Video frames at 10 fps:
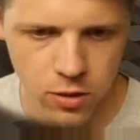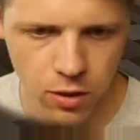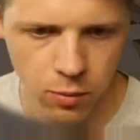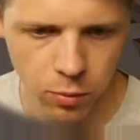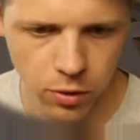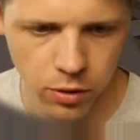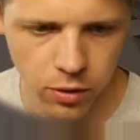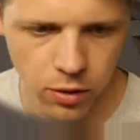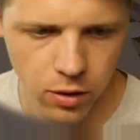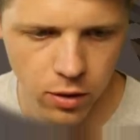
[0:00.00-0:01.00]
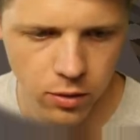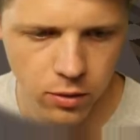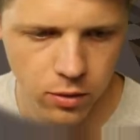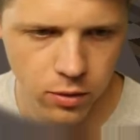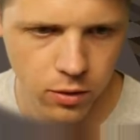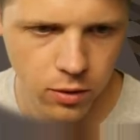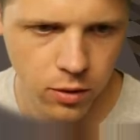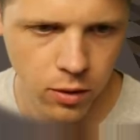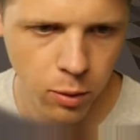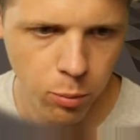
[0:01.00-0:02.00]
done with the
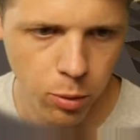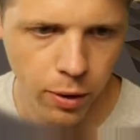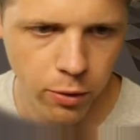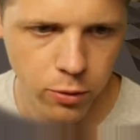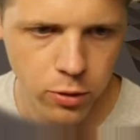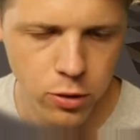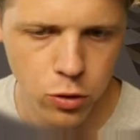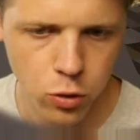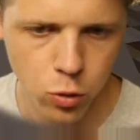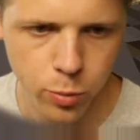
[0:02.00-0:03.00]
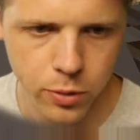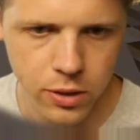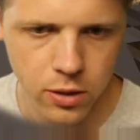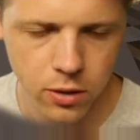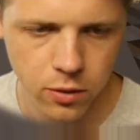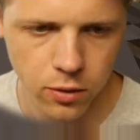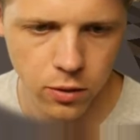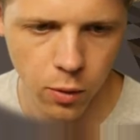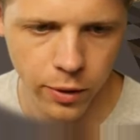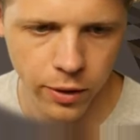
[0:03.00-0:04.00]
papyrus tubes
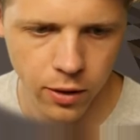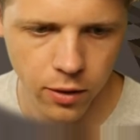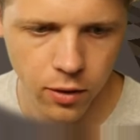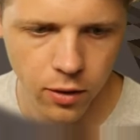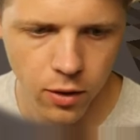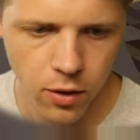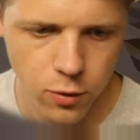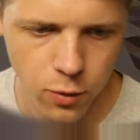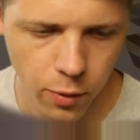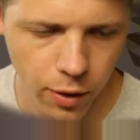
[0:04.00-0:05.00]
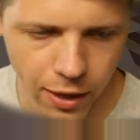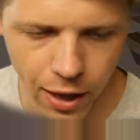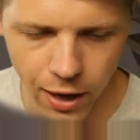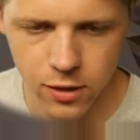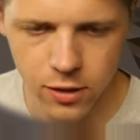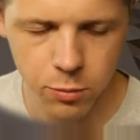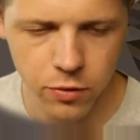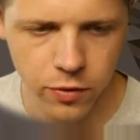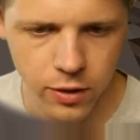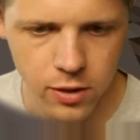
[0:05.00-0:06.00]
going in. So that needs to be
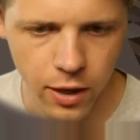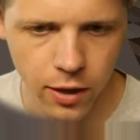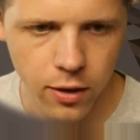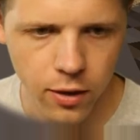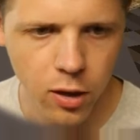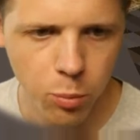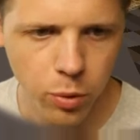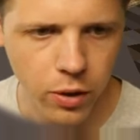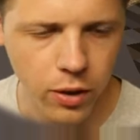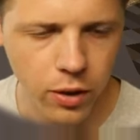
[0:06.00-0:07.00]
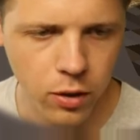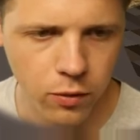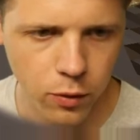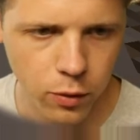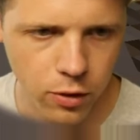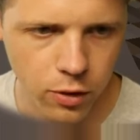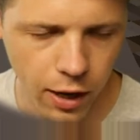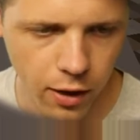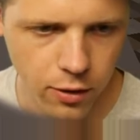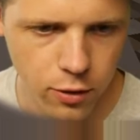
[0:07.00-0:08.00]
fixed yet. But any of your
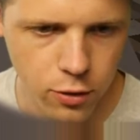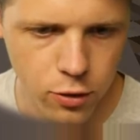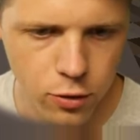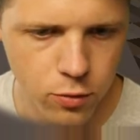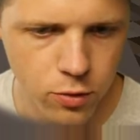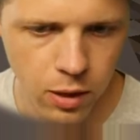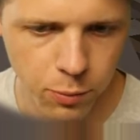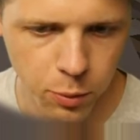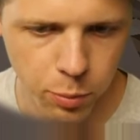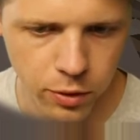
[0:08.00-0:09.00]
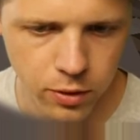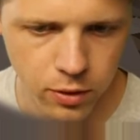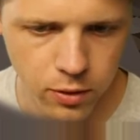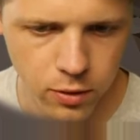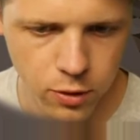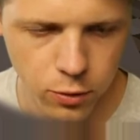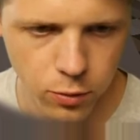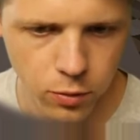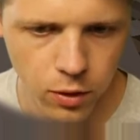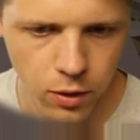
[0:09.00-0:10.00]
cactus juice can be put
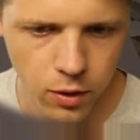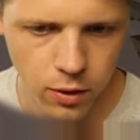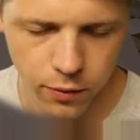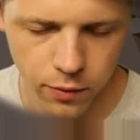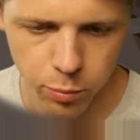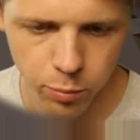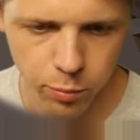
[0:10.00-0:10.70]
into, if you're